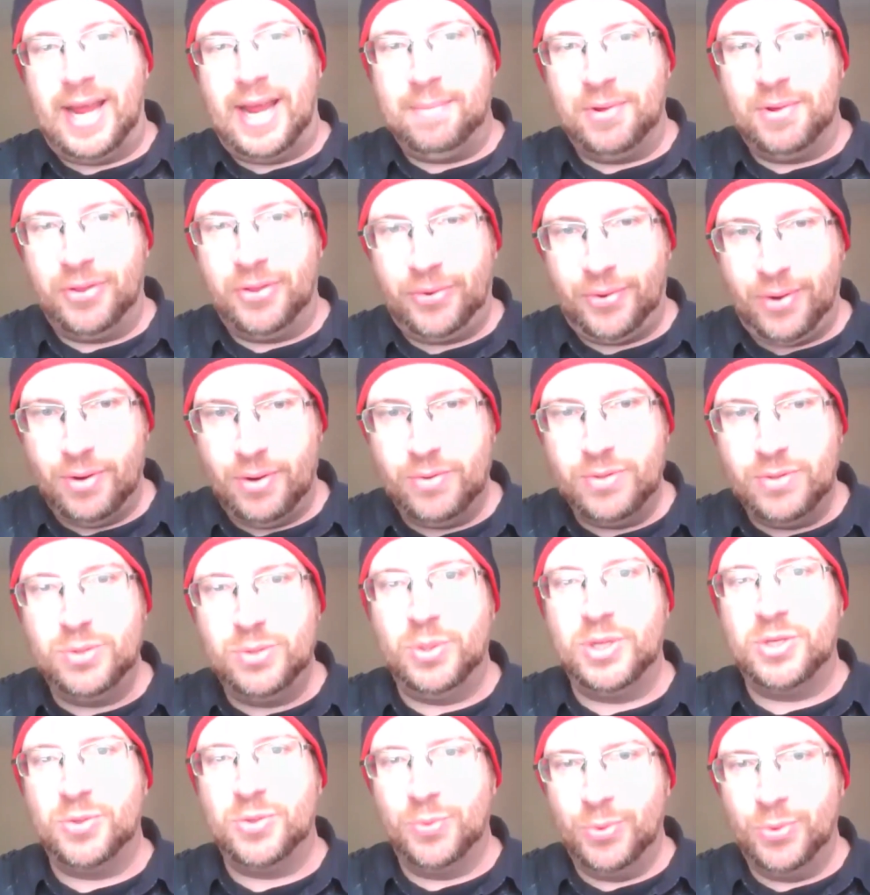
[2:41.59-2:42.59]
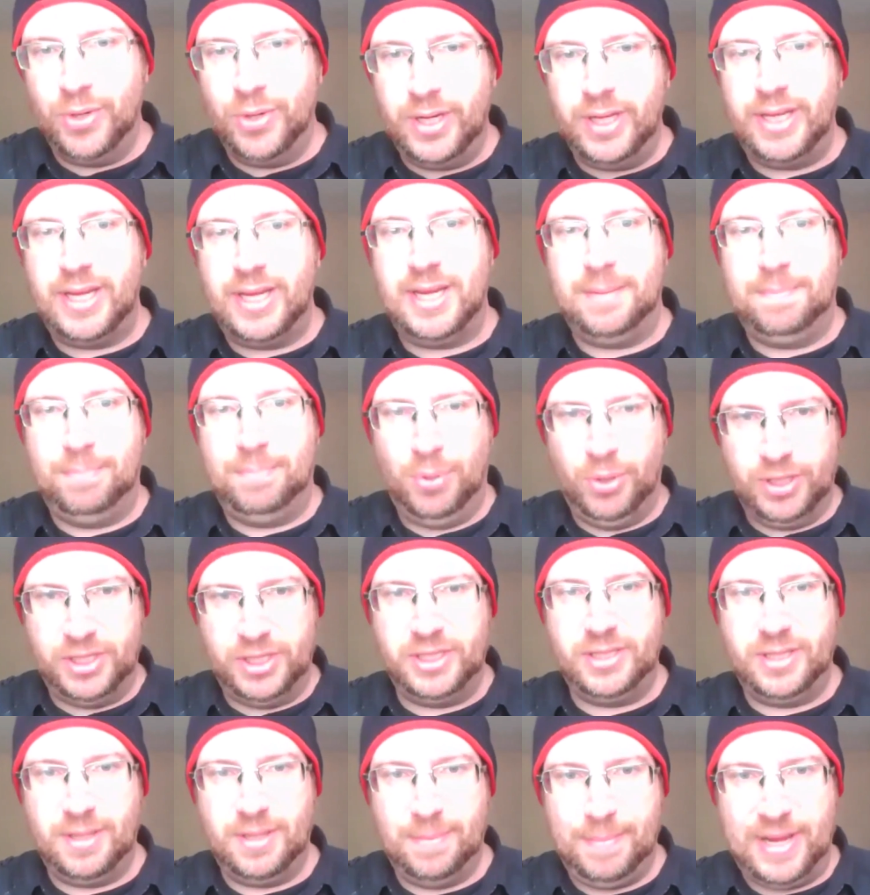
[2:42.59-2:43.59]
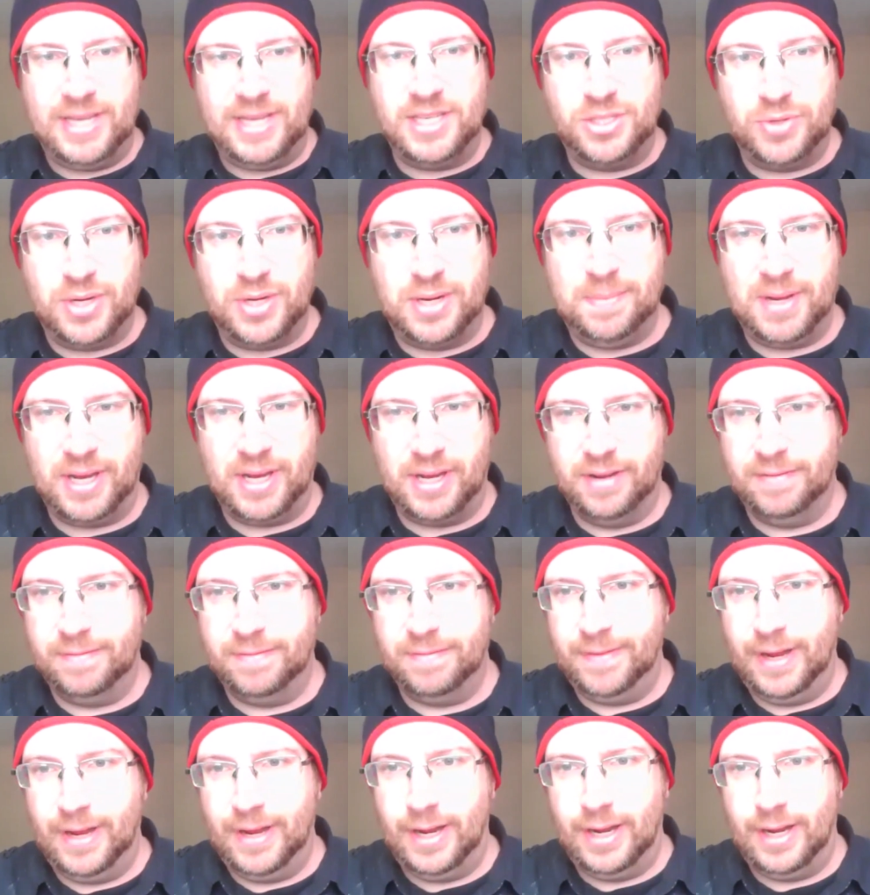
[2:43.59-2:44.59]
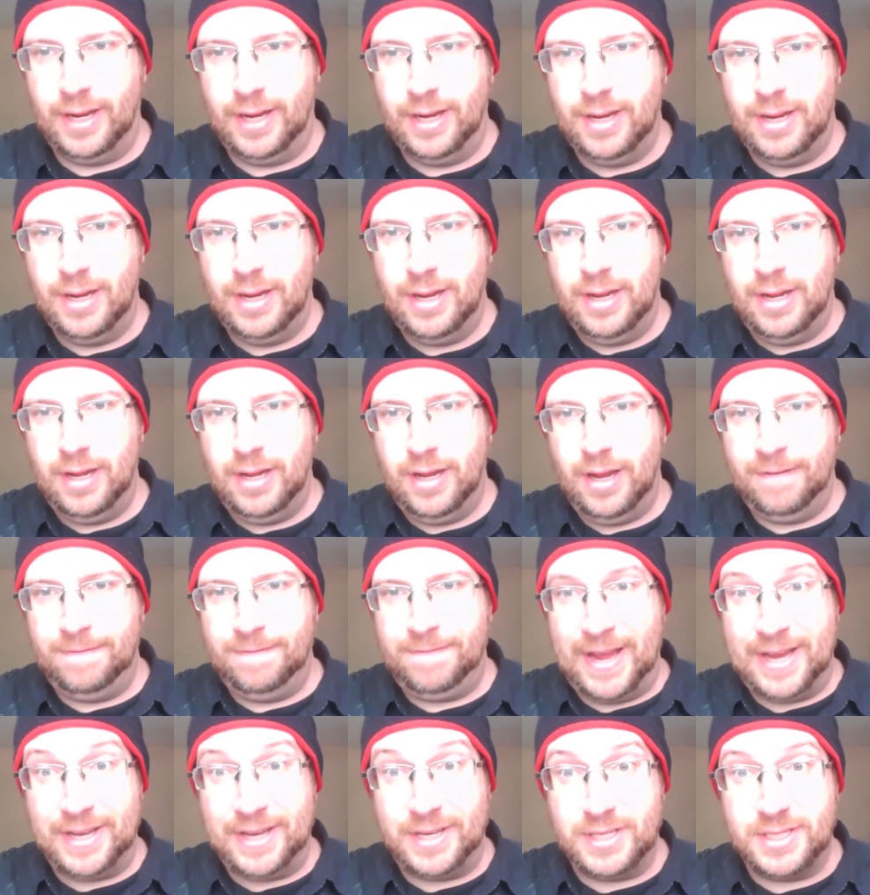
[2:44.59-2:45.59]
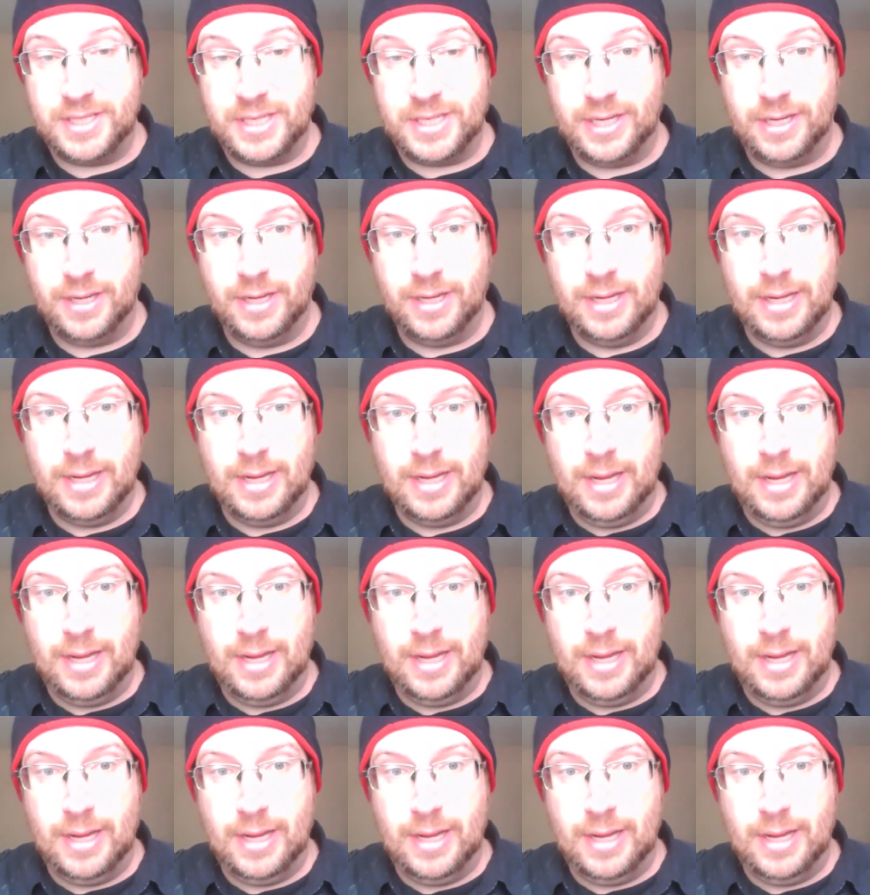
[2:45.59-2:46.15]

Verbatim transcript: Game of Thrones, which really pushed the mainstreaming of, uh, fantasy.